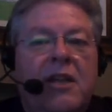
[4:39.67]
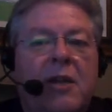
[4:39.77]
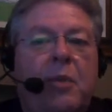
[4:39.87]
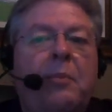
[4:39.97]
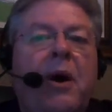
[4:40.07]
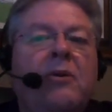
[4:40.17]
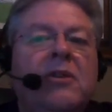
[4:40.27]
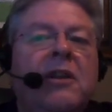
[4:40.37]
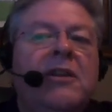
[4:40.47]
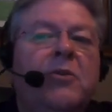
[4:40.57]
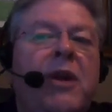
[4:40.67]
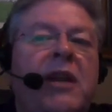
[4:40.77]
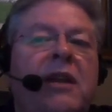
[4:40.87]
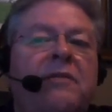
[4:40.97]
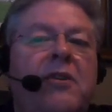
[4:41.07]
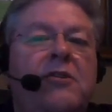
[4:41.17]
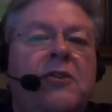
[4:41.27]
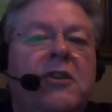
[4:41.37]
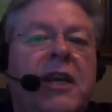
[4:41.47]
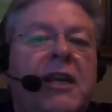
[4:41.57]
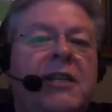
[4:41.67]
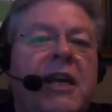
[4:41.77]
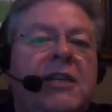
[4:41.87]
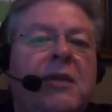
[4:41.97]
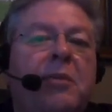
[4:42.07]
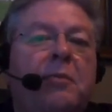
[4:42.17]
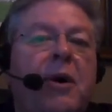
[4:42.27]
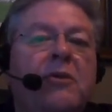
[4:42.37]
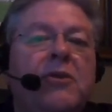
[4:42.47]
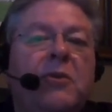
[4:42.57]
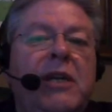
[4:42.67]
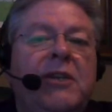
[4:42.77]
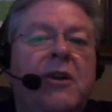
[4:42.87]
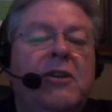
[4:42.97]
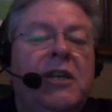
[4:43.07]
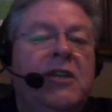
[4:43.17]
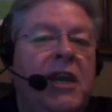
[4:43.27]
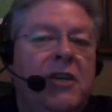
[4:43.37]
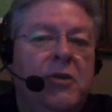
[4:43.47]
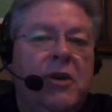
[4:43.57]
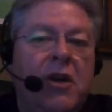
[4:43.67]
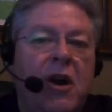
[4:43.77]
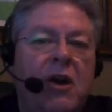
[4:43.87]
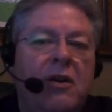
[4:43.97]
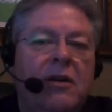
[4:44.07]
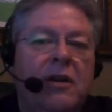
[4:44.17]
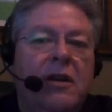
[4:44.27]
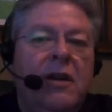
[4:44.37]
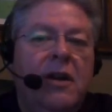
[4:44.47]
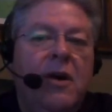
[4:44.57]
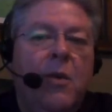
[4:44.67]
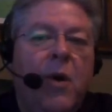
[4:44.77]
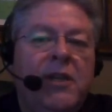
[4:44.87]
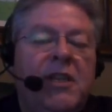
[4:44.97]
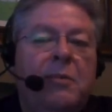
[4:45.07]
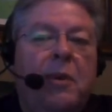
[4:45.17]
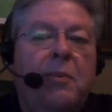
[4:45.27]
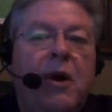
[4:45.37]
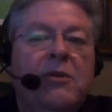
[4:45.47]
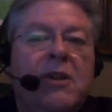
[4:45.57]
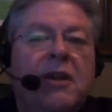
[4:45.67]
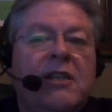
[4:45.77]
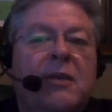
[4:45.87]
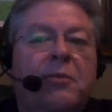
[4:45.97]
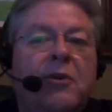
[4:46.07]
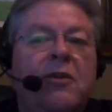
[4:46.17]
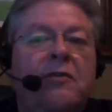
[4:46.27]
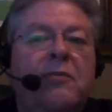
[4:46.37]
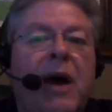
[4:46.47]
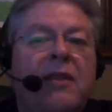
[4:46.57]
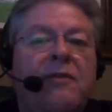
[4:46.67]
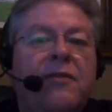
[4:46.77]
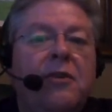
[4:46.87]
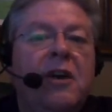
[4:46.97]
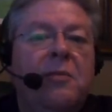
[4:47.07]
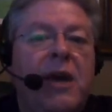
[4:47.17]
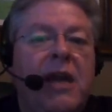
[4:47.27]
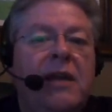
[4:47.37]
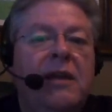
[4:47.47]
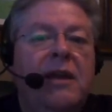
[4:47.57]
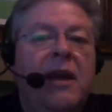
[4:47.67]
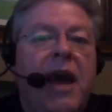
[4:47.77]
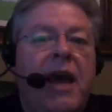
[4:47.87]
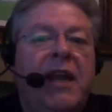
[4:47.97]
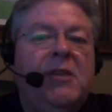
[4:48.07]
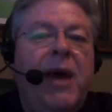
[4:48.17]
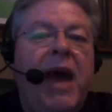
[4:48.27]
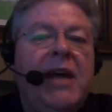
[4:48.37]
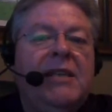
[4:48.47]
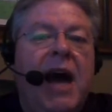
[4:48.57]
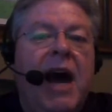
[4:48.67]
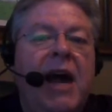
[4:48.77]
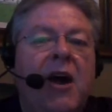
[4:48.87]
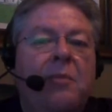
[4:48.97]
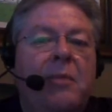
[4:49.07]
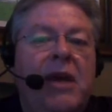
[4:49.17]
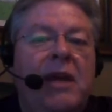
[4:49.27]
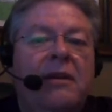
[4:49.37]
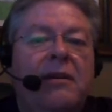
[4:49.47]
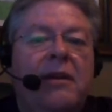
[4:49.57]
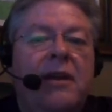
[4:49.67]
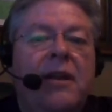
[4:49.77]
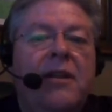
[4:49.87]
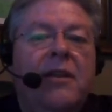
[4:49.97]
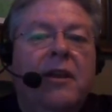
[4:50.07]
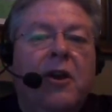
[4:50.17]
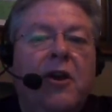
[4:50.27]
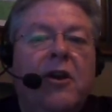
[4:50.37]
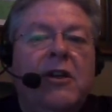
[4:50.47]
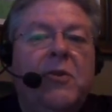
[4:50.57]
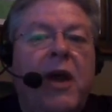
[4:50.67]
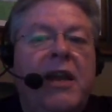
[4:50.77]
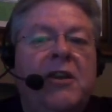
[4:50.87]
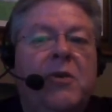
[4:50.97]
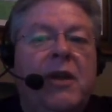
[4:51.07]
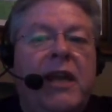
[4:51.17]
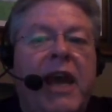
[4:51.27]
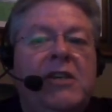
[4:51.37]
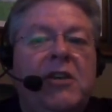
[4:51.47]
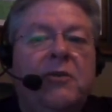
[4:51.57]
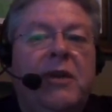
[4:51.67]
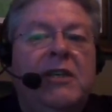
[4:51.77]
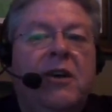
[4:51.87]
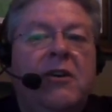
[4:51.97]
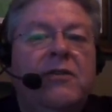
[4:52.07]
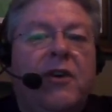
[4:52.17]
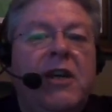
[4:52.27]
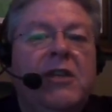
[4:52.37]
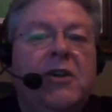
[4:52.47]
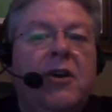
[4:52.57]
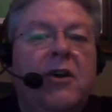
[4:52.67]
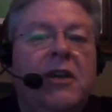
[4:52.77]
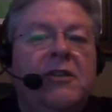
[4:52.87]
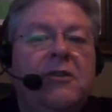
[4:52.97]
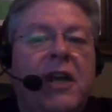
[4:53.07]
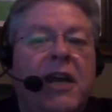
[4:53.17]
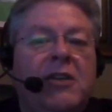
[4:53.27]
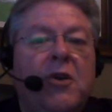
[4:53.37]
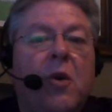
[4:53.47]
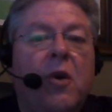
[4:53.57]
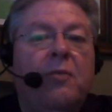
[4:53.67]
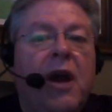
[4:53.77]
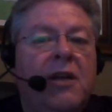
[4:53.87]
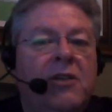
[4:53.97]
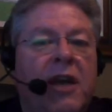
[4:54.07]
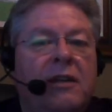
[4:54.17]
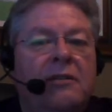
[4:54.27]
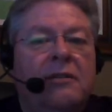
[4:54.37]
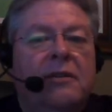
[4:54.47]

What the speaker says: The proposal is written in future tense as the proposed research has yet to occur. Once the proposal is approved by the full committee and has passed IRB, the learner is ready to engage in research for his or her dissertation or project.